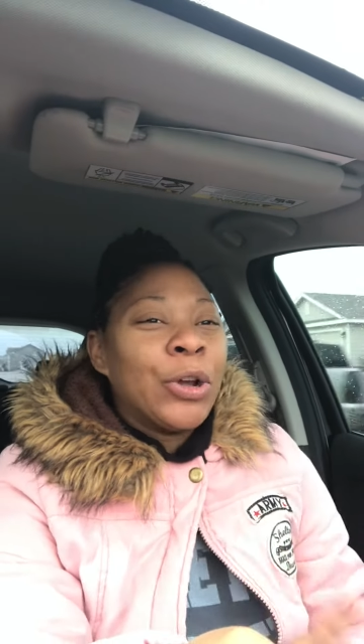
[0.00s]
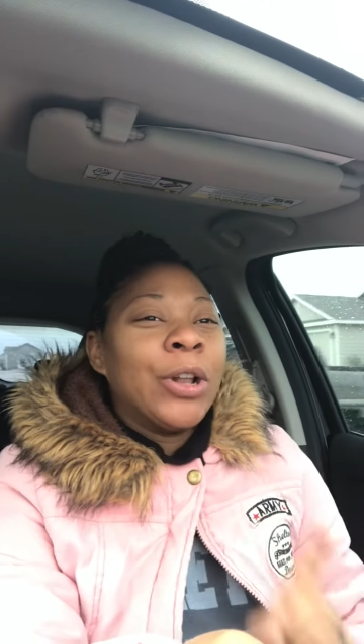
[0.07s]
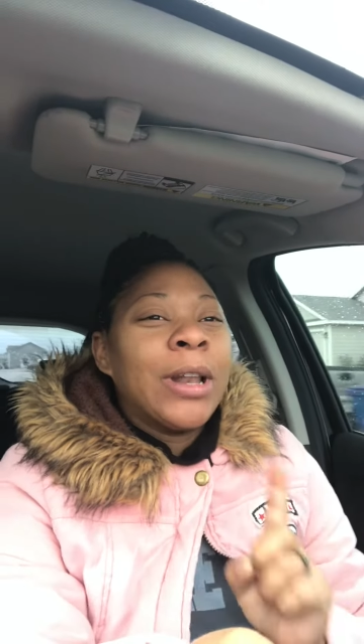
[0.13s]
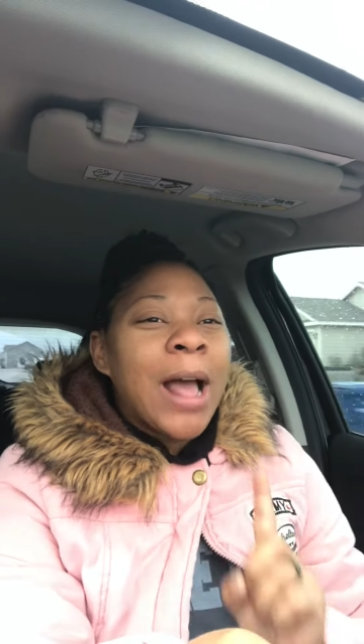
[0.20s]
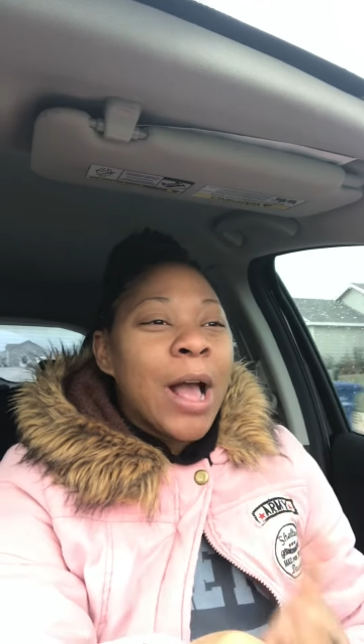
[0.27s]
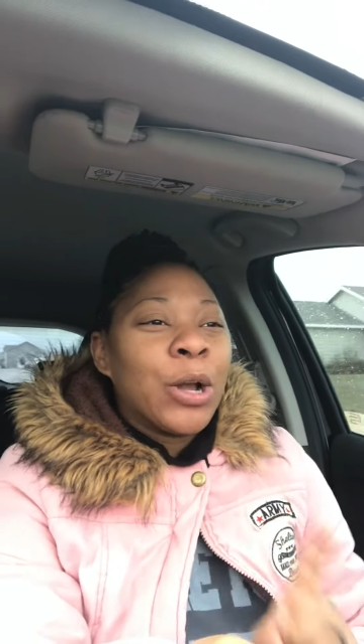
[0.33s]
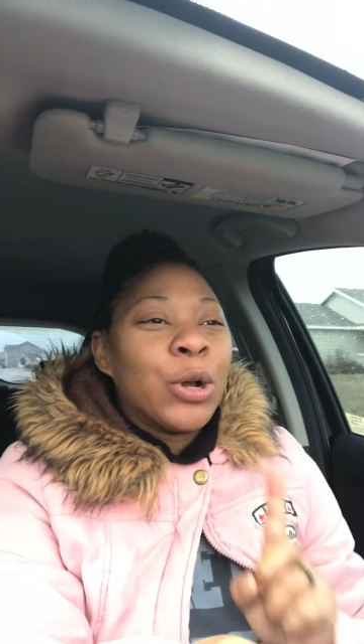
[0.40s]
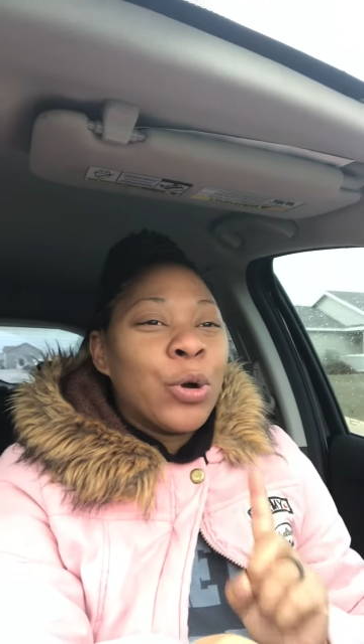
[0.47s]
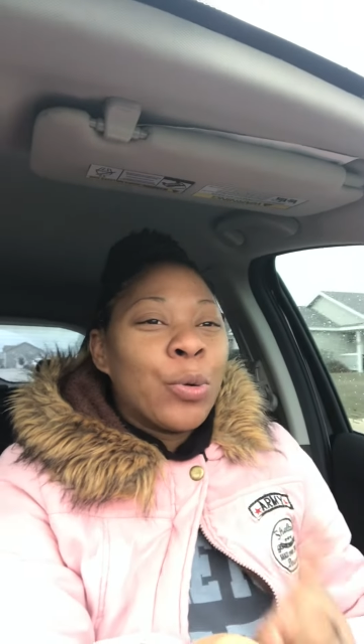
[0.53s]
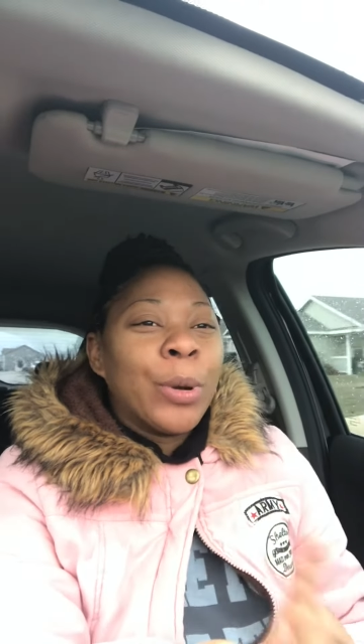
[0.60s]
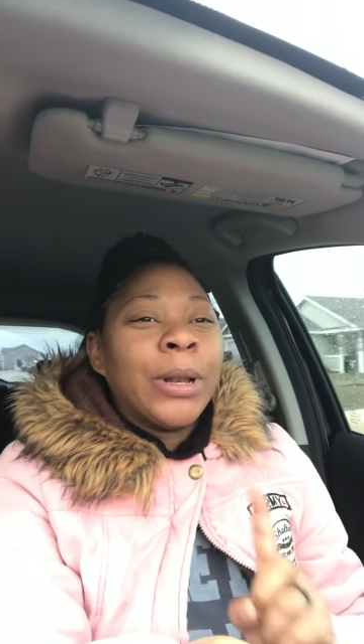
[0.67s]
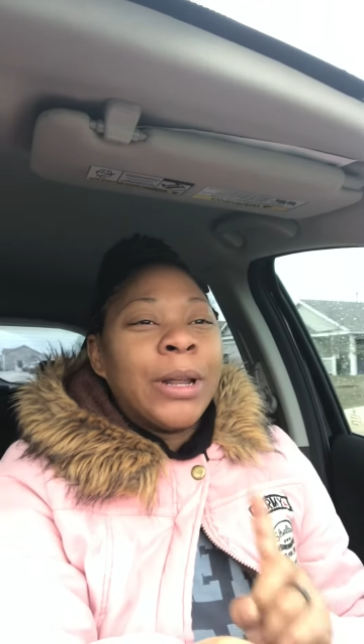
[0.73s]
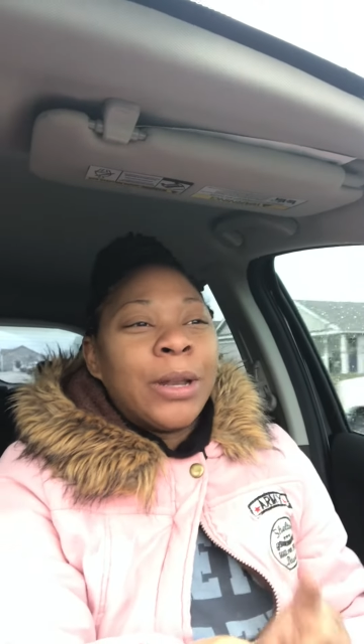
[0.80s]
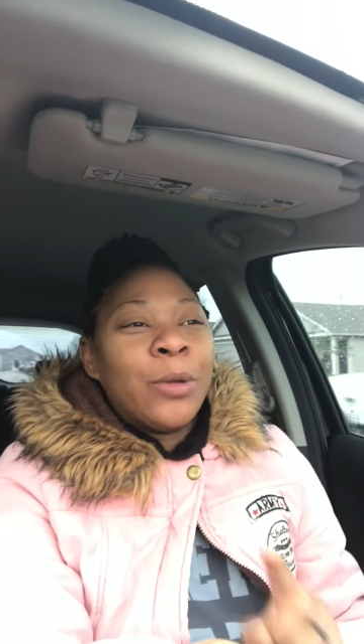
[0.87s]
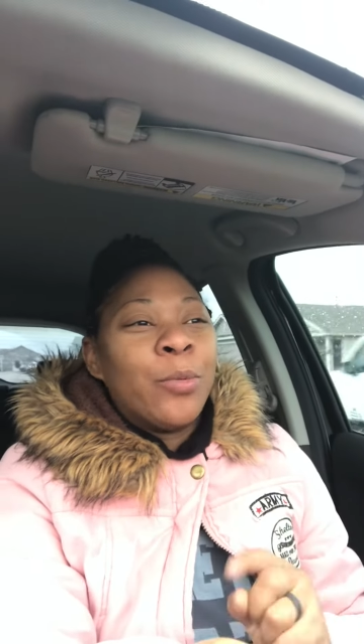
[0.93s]
you're not
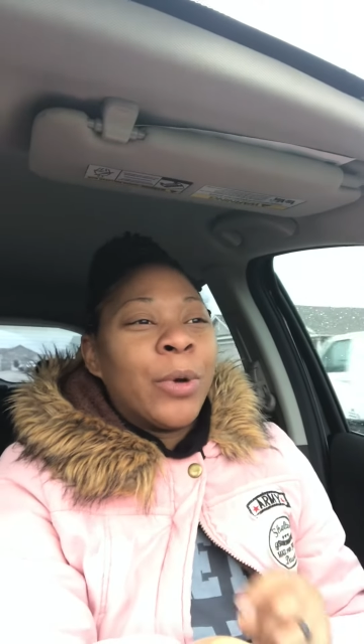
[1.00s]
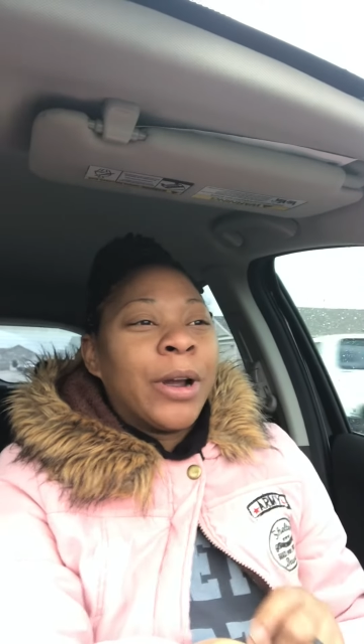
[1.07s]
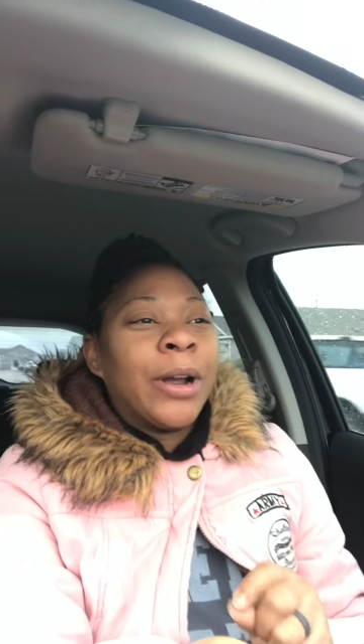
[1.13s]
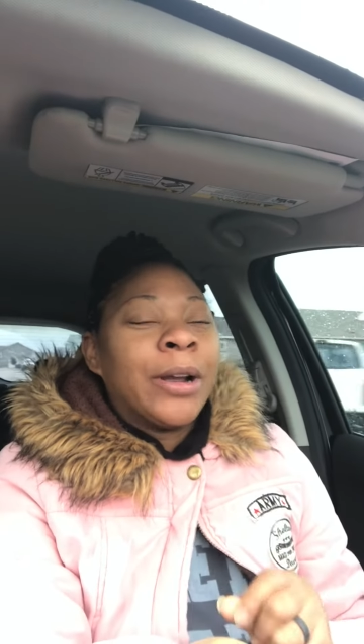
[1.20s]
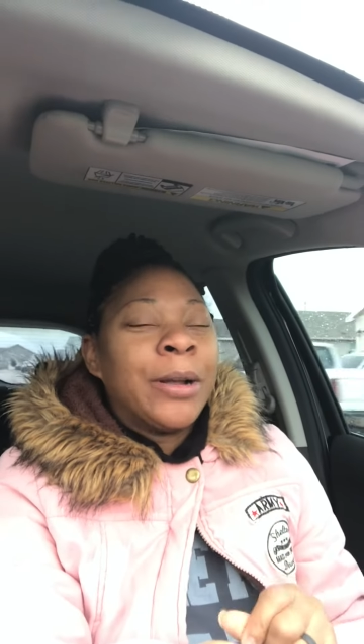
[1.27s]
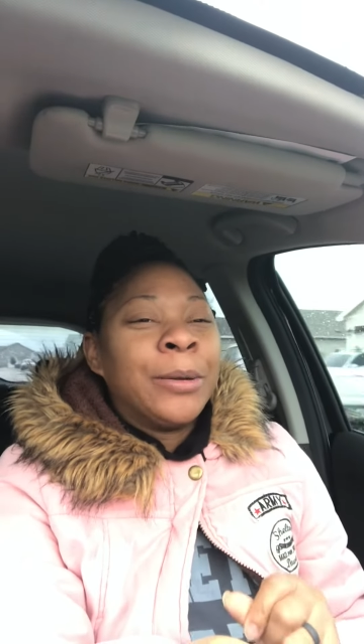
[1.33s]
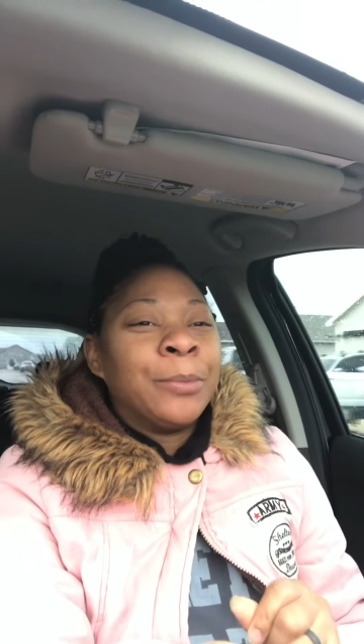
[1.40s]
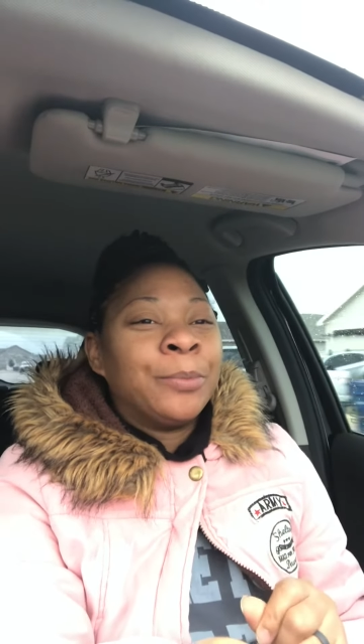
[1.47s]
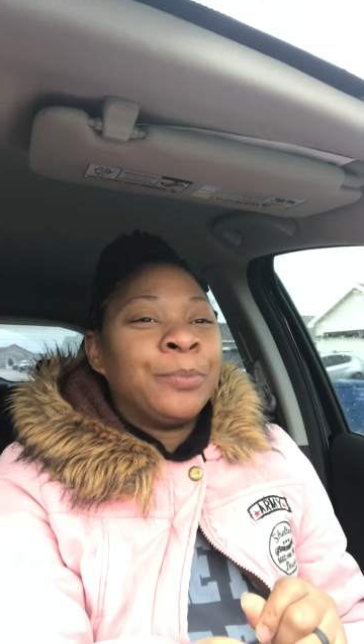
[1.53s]
going anywhere